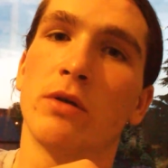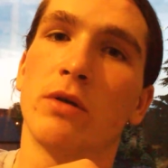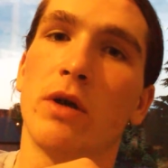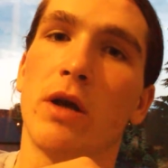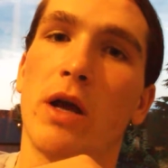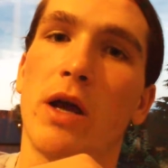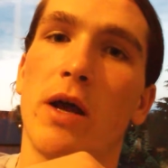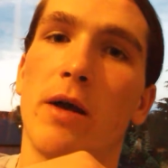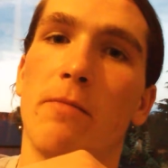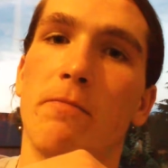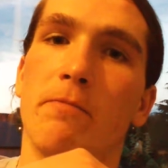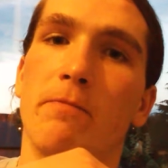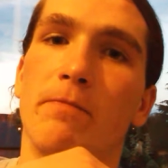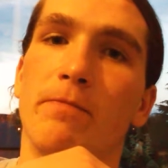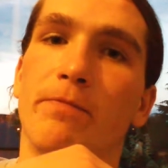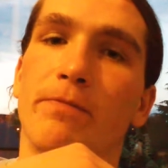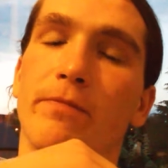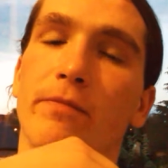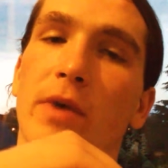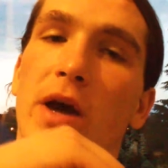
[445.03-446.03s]
a
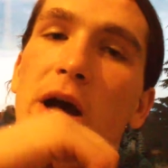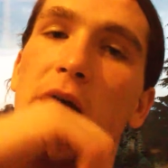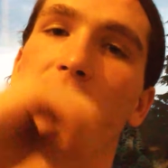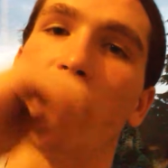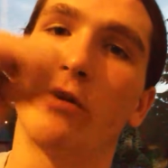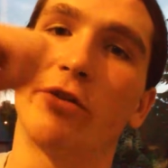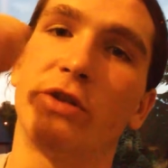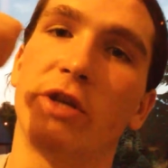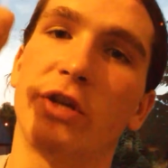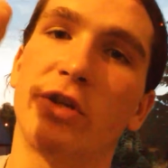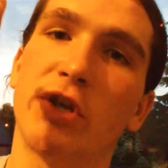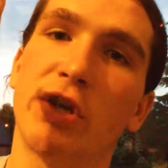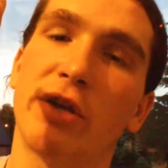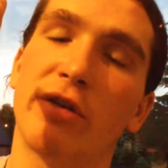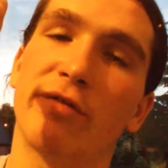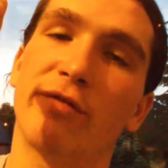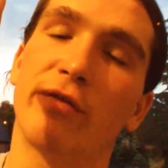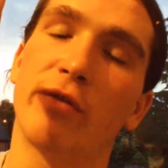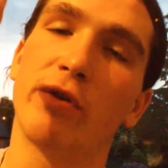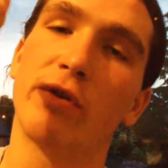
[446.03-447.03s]
higher
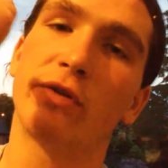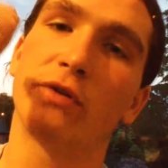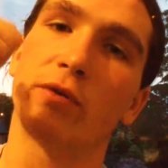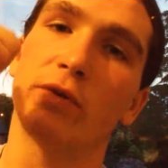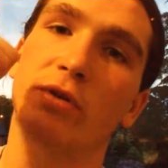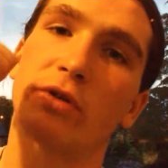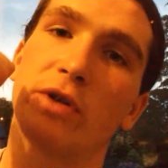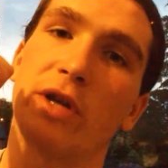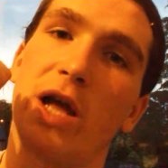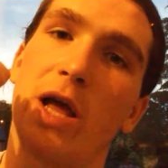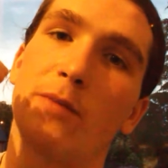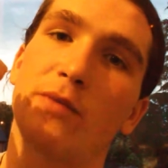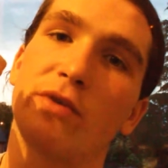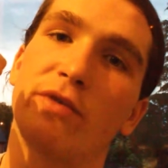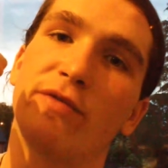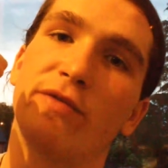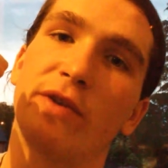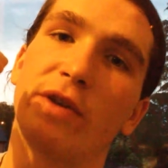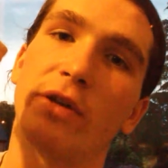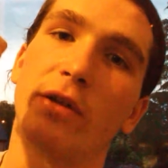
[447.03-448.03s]
satiating food, so it's going to help you
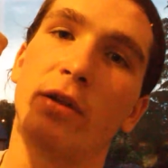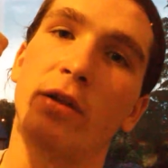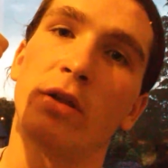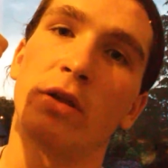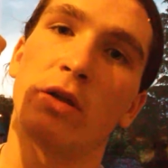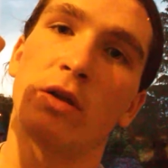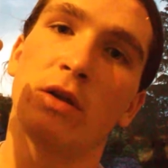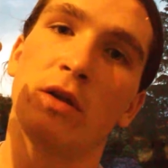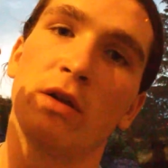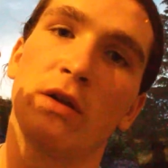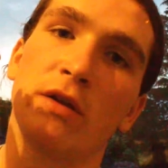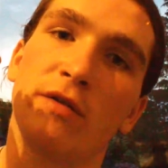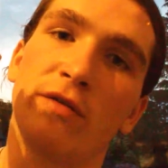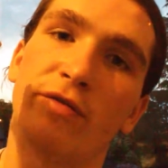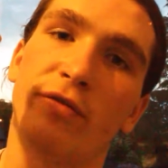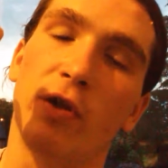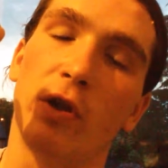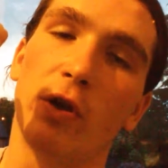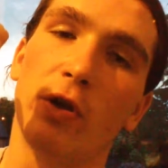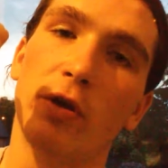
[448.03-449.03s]
feel
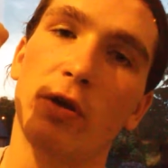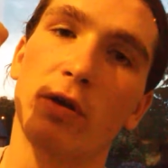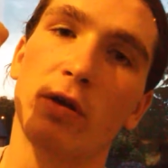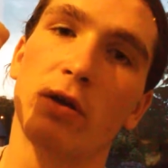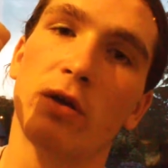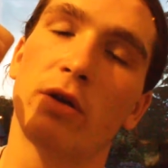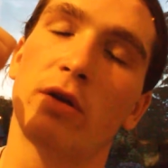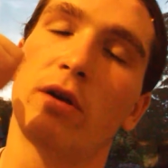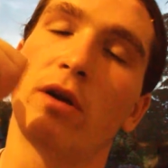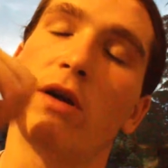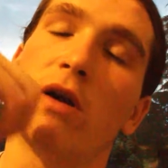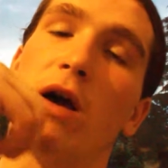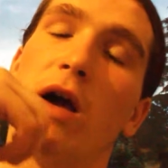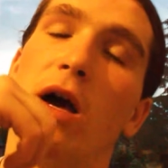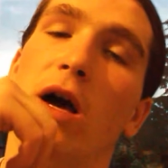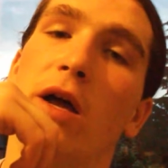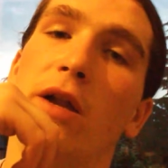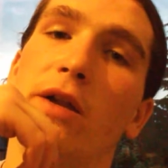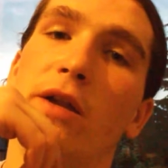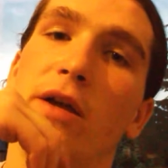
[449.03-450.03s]
fuller,
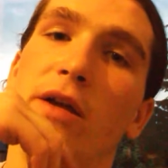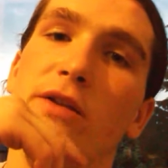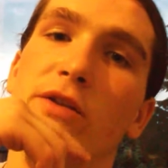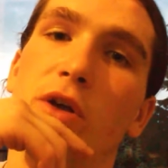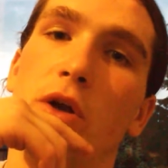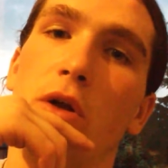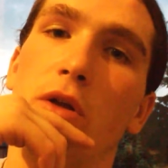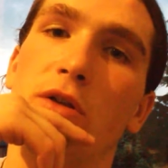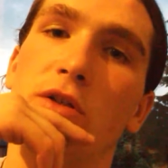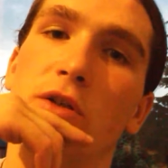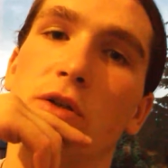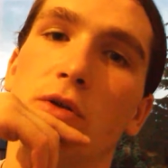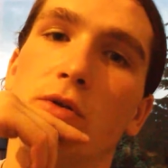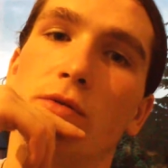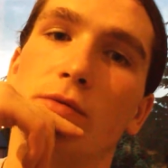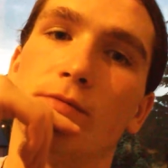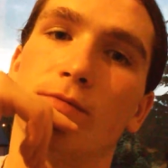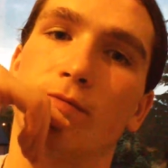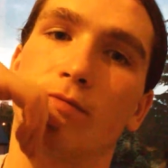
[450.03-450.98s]
and it's also